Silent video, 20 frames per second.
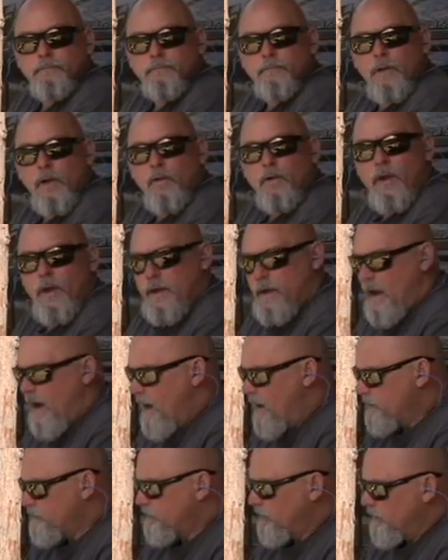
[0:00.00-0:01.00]
Okay
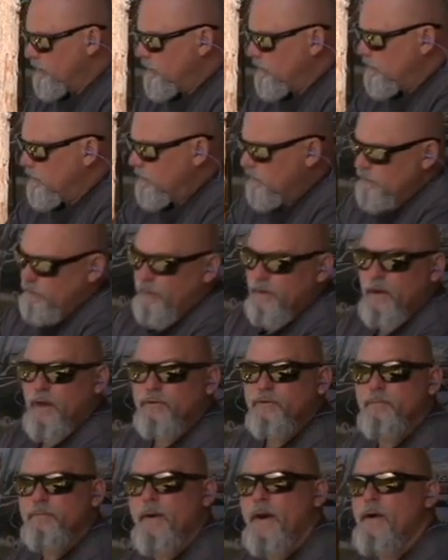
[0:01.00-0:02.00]
guys, we
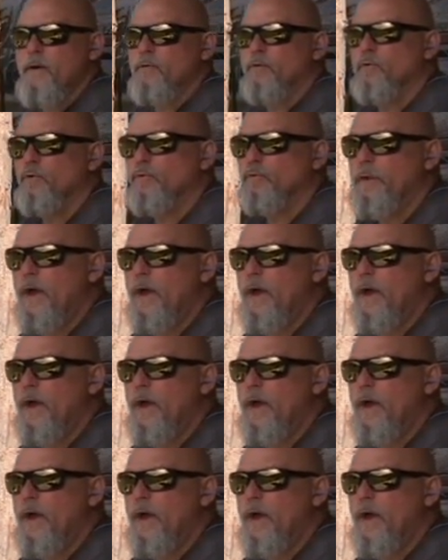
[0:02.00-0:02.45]
let the barrel cool